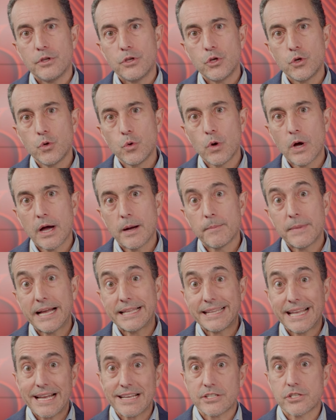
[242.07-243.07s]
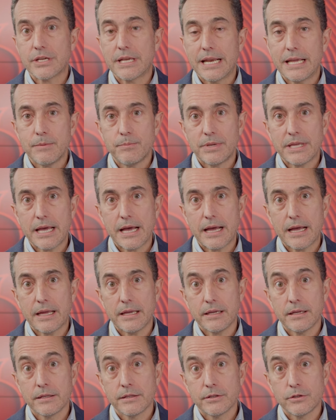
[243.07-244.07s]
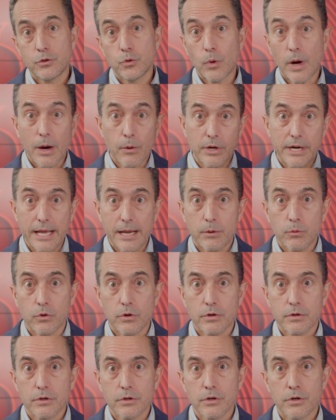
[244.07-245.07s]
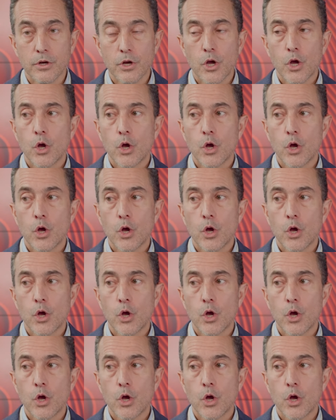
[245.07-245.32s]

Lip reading: you attach an API to our network,